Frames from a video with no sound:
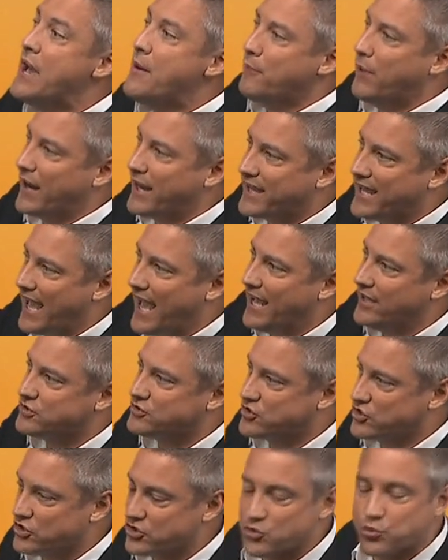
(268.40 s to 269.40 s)
But again,
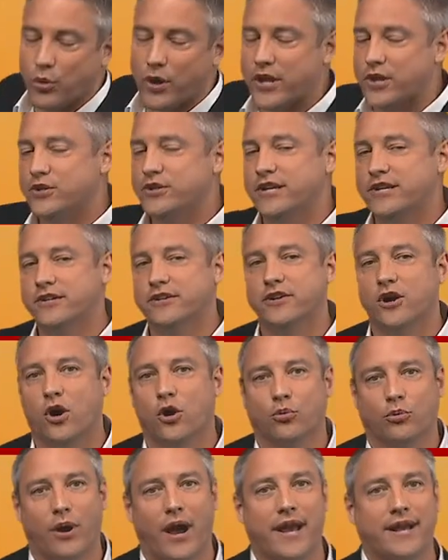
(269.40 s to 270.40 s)
just what you need to know
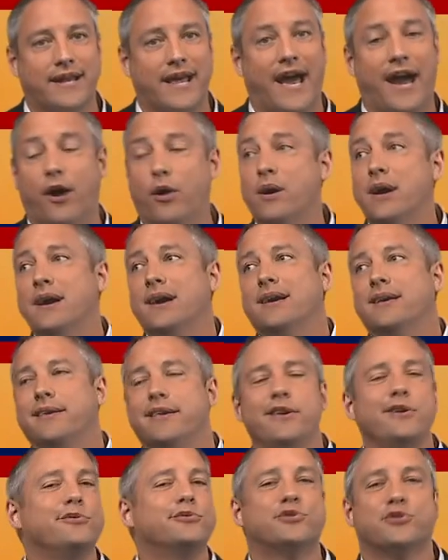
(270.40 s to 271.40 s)
right now,
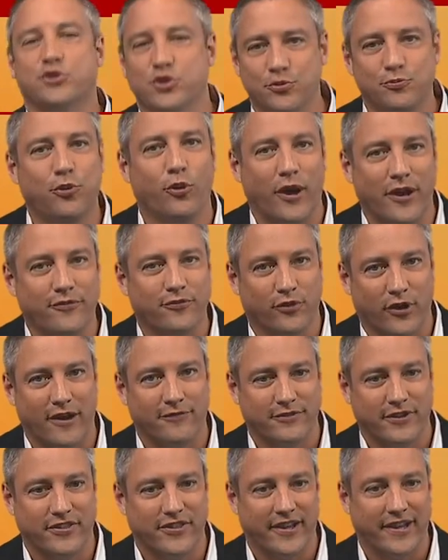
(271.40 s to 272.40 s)
use dew point for
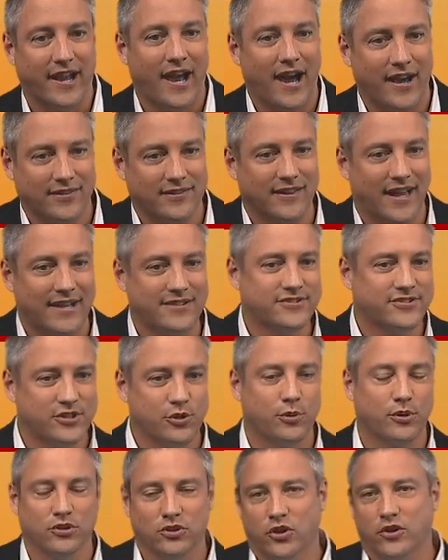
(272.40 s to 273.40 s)
everything. Unless you
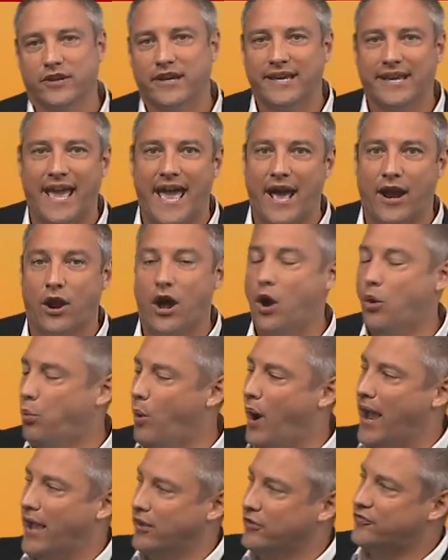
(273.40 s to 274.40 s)
are looking at a
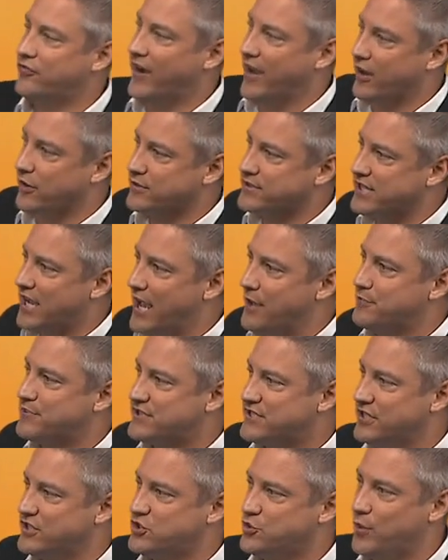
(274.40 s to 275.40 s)
wildfire type
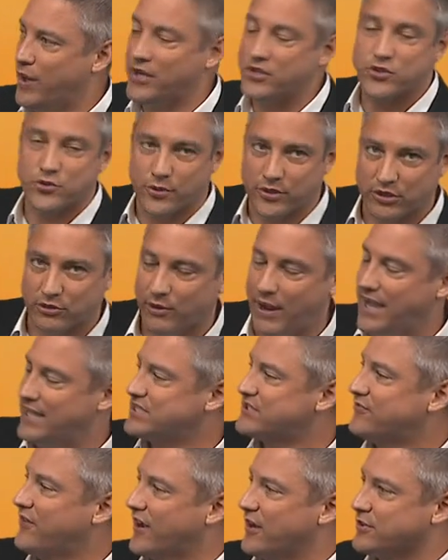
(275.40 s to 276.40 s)
situation or a grass
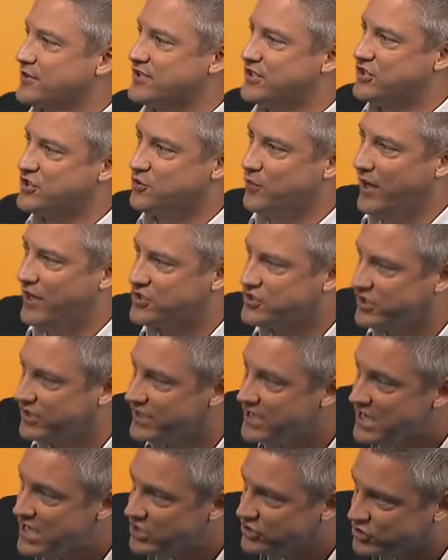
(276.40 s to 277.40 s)
fire situation,
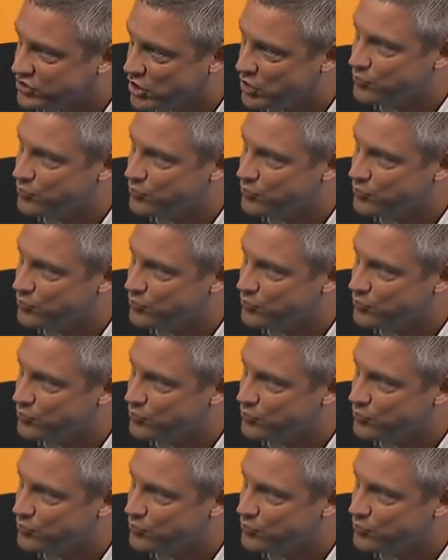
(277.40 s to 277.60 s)
dew